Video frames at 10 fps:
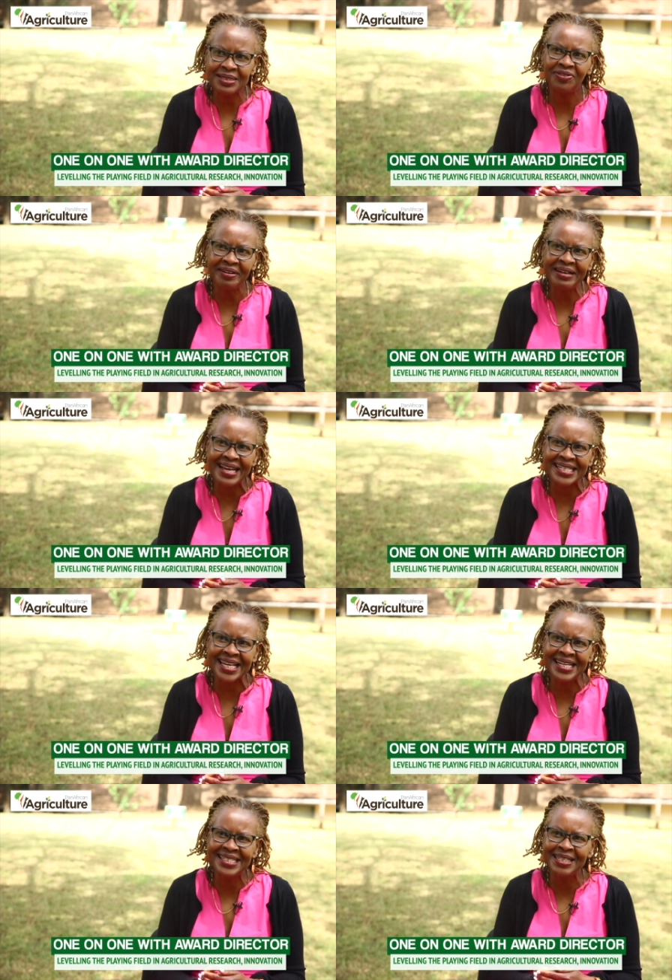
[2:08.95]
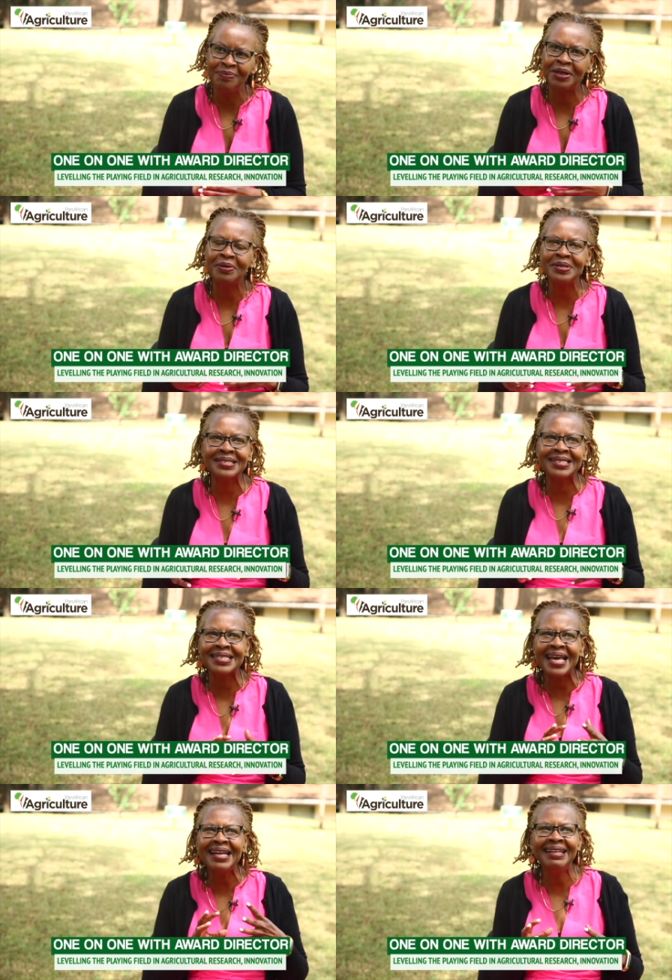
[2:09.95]
very exciting because
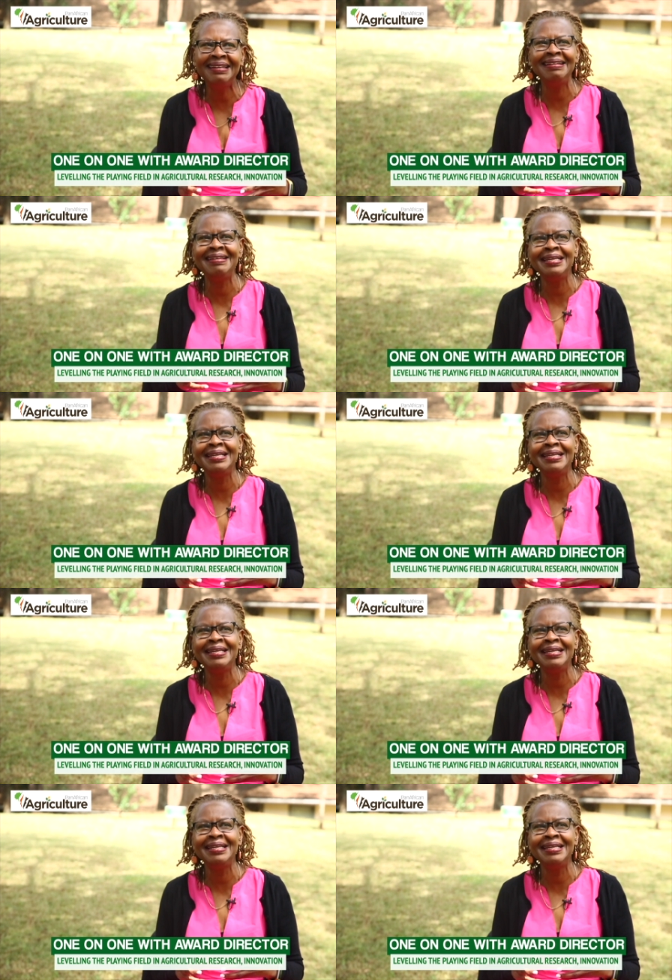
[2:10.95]
suddenly